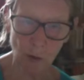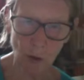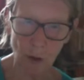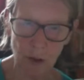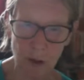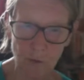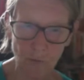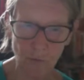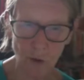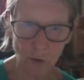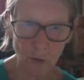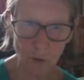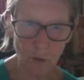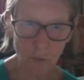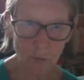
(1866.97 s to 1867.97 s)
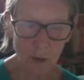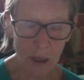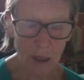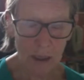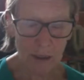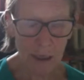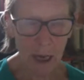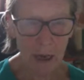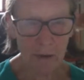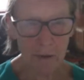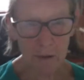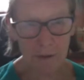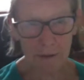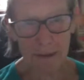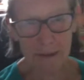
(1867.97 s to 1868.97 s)
point of view. Now,
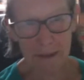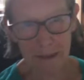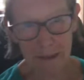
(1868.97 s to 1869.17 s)
there's